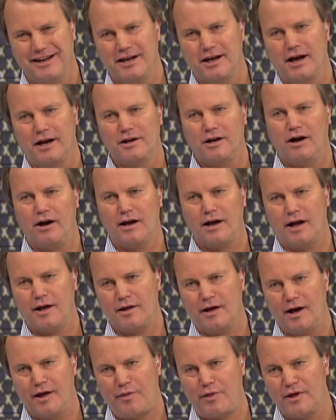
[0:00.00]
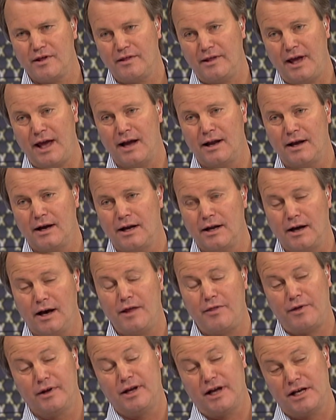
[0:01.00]
Yeah, no, I, I think the
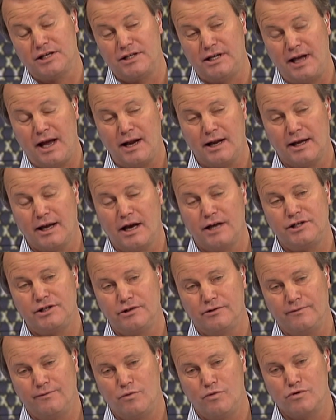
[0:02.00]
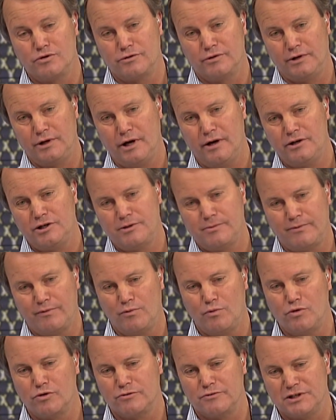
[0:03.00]
I, I, think actually allocation of water and the ownership of
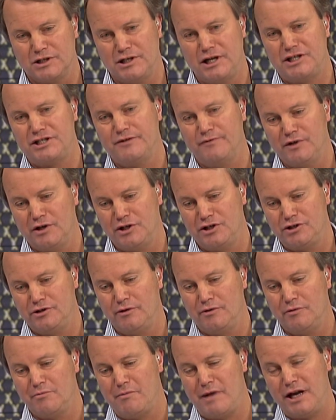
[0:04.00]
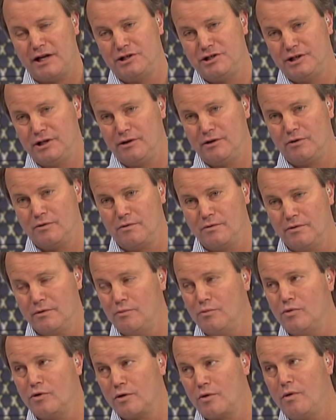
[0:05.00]
water is less of an issue than managing the,
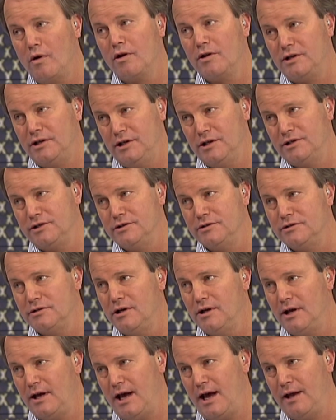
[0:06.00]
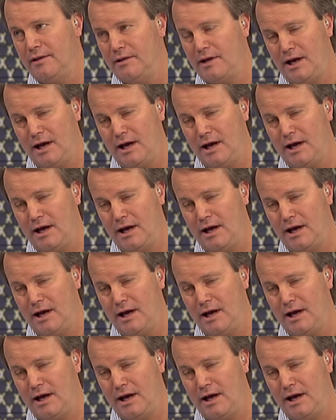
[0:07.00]
the water quality issues, and